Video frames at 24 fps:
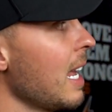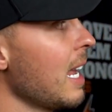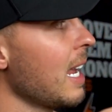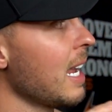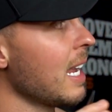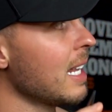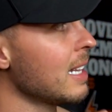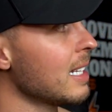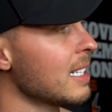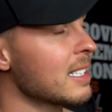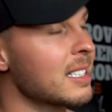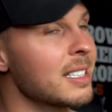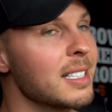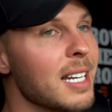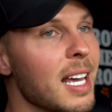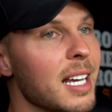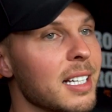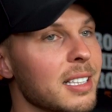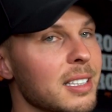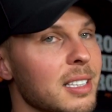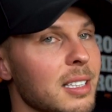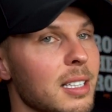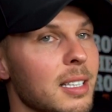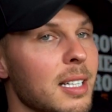In this
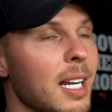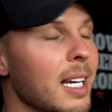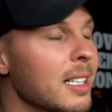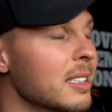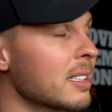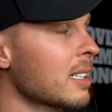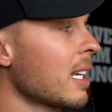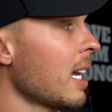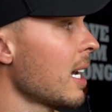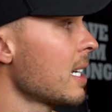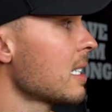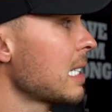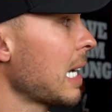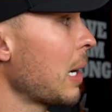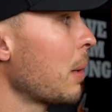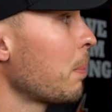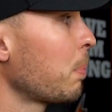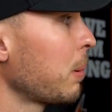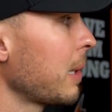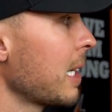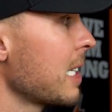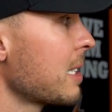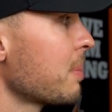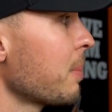next case, I would
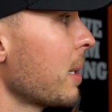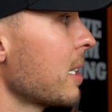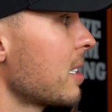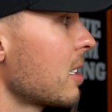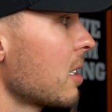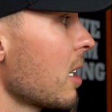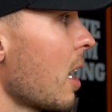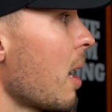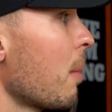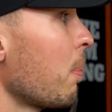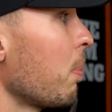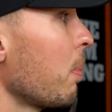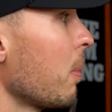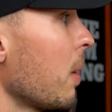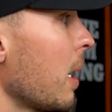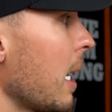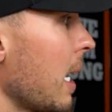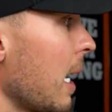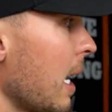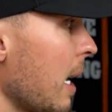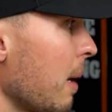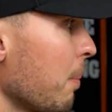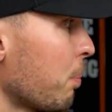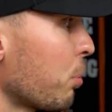place my stop
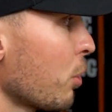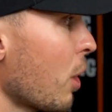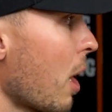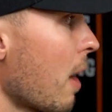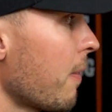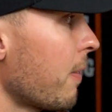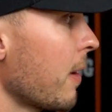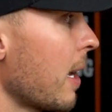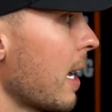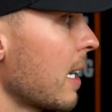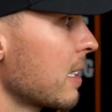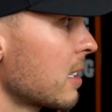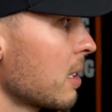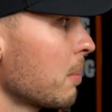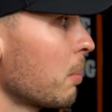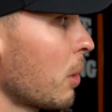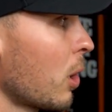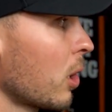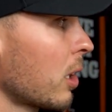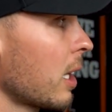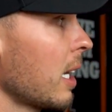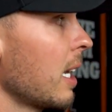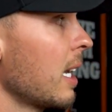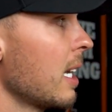in profit as the
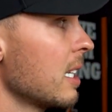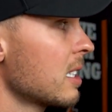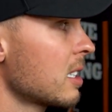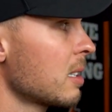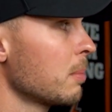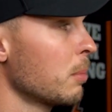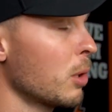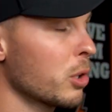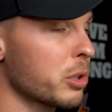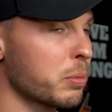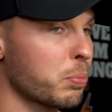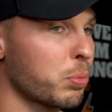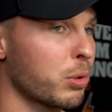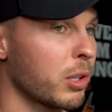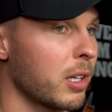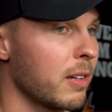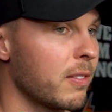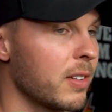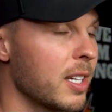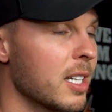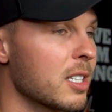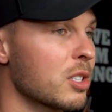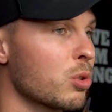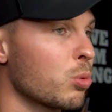market hits the most
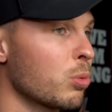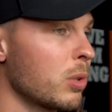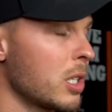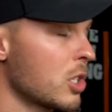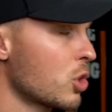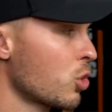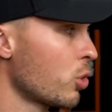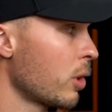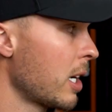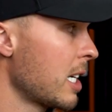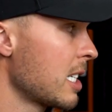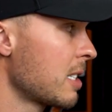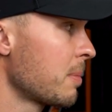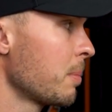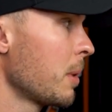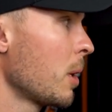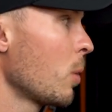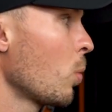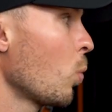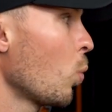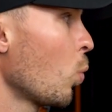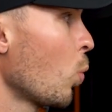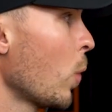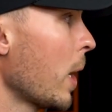previous
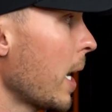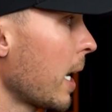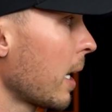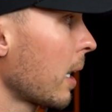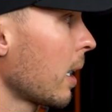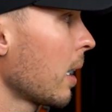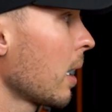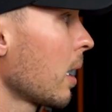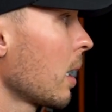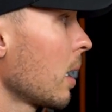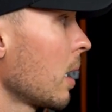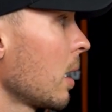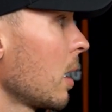retracement wick.